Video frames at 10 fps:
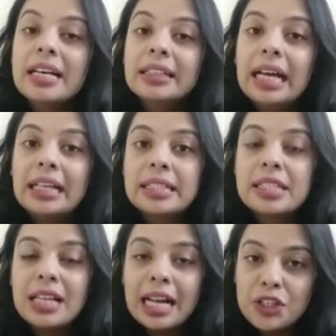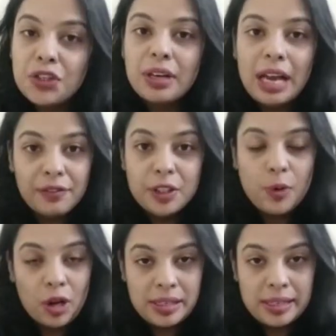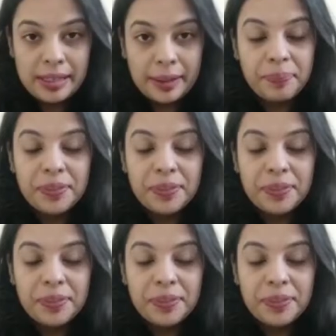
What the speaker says: that is natural language processing.